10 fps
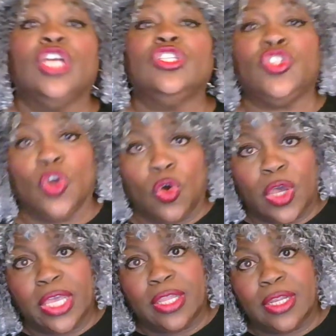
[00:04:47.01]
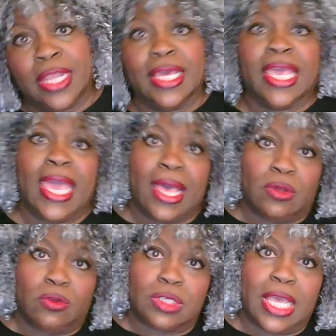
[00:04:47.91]
join an
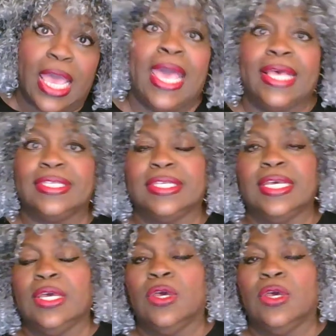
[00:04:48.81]
account as